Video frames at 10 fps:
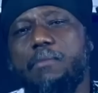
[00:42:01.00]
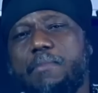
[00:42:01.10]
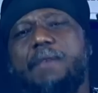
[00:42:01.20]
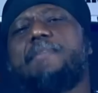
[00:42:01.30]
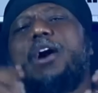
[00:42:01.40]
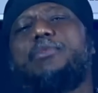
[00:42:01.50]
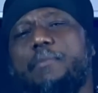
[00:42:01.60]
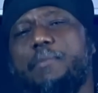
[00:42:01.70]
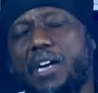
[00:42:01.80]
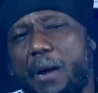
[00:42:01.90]
maybe I
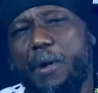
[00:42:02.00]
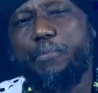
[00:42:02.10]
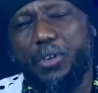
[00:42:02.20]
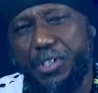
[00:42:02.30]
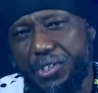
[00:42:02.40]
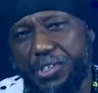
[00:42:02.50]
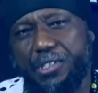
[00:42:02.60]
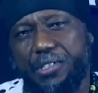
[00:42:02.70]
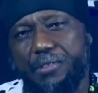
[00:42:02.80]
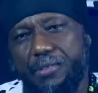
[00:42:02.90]
would have become a
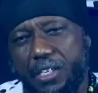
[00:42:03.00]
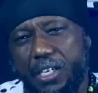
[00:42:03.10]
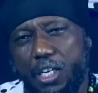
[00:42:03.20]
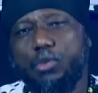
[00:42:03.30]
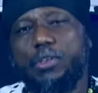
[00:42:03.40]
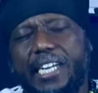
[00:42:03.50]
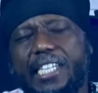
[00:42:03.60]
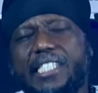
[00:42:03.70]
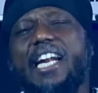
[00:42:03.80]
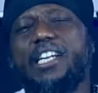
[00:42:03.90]
police. Today
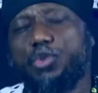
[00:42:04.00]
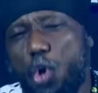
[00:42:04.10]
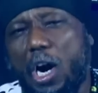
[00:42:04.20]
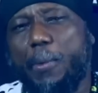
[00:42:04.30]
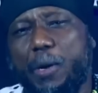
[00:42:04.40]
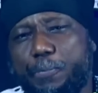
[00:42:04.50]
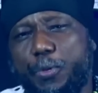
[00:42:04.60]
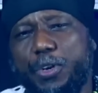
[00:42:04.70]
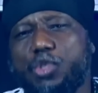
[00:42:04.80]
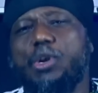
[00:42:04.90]
I decided to talk about the
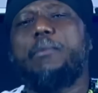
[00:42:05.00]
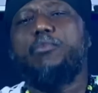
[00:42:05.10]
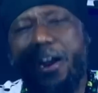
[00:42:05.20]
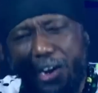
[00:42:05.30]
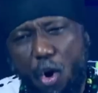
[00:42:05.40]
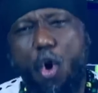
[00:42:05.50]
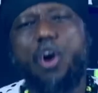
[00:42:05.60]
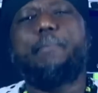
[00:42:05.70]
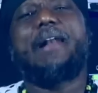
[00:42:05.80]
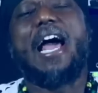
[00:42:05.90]
police, so I'm wearing
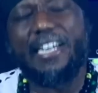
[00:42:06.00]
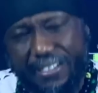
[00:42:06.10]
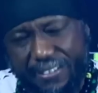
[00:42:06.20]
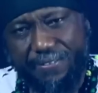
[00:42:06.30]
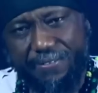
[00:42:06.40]
all black.